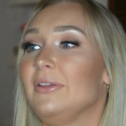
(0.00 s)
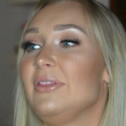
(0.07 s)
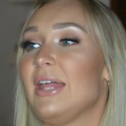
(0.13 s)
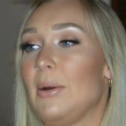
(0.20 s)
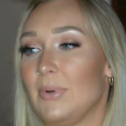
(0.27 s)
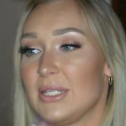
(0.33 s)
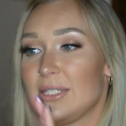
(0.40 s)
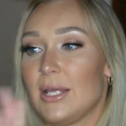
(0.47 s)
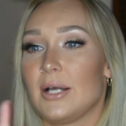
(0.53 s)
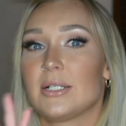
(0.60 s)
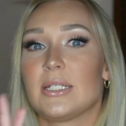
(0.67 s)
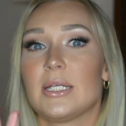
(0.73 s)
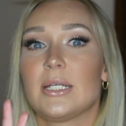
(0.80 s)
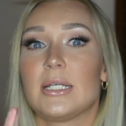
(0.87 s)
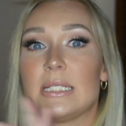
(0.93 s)
that would have
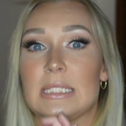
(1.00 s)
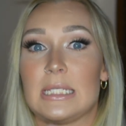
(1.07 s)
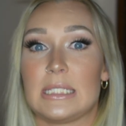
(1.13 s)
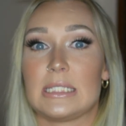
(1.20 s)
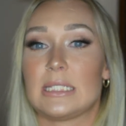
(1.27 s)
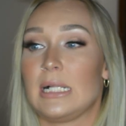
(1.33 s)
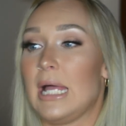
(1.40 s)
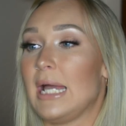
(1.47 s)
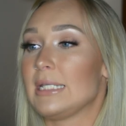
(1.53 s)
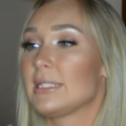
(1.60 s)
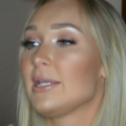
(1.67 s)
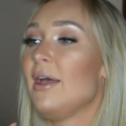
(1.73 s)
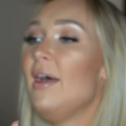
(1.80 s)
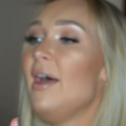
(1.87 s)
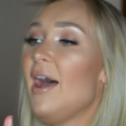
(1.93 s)
sucked because this is glass.
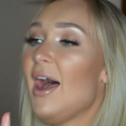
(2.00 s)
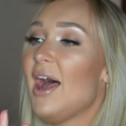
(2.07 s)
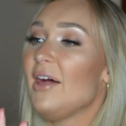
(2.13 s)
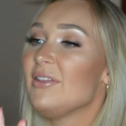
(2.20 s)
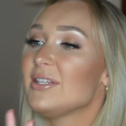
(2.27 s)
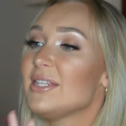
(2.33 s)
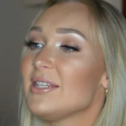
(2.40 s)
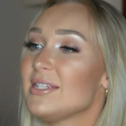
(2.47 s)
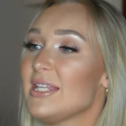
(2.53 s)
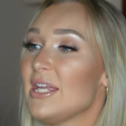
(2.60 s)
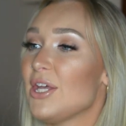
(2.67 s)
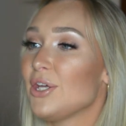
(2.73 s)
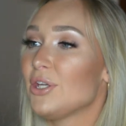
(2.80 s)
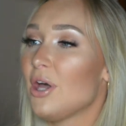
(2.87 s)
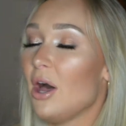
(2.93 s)
Uh, this is
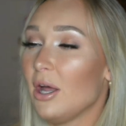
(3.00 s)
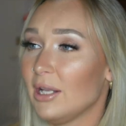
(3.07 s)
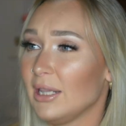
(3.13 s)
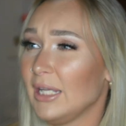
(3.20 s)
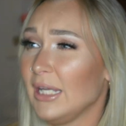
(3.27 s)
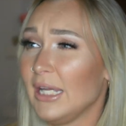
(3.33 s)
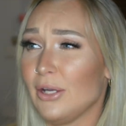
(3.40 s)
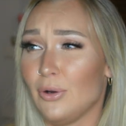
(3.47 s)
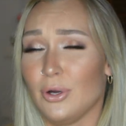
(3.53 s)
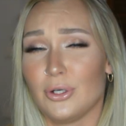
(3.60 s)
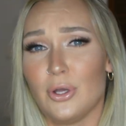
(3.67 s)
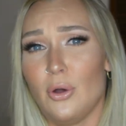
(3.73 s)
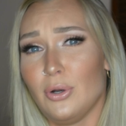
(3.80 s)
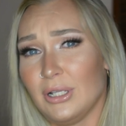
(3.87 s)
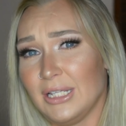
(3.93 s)
the Caudalie or
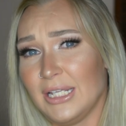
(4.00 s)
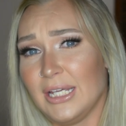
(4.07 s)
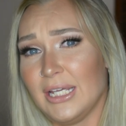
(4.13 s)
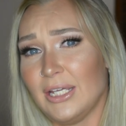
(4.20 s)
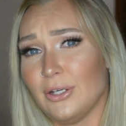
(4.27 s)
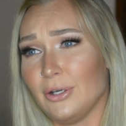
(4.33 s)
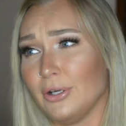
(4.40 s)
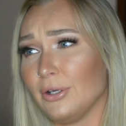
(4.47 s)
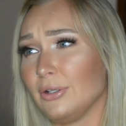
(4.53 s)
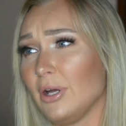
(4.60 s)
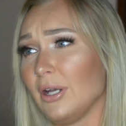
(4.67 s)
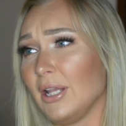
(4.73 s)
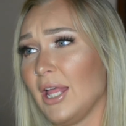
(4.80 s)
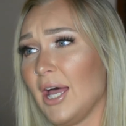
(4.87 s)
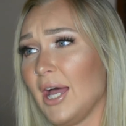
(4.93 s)
Caudalie or
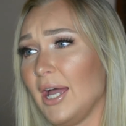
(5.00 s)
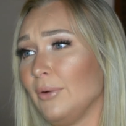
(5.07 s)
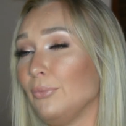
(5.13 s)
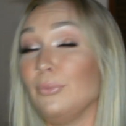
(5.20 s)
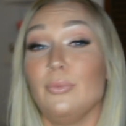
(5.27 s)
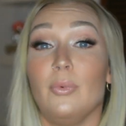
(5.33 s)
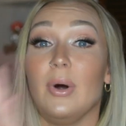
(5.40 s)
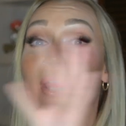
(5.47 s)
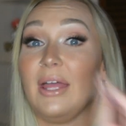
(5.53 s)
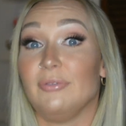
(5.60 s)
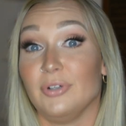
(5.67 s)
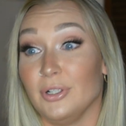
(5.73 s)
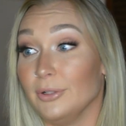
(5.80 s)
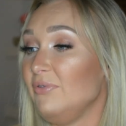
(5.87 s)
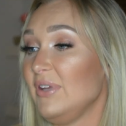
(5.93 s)
Caudalat,
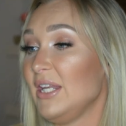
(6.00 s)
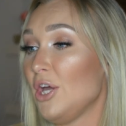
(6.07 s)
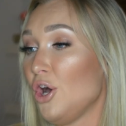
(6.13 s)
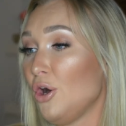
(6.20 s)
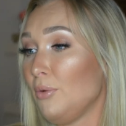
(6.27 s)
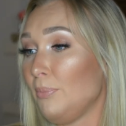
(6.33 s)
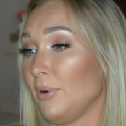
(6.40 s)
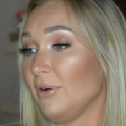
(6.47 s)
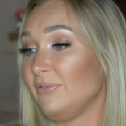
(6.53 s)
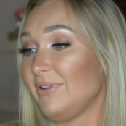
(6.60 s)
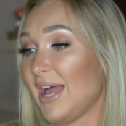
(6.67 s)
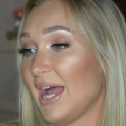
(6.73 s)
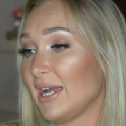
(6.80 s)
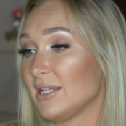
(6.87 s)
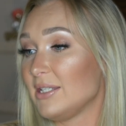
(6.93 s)
whatever. Vino
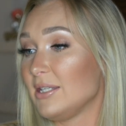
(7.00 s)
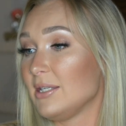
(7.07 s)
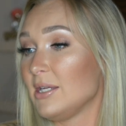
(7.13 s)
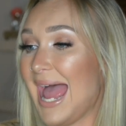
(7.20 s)
Perfect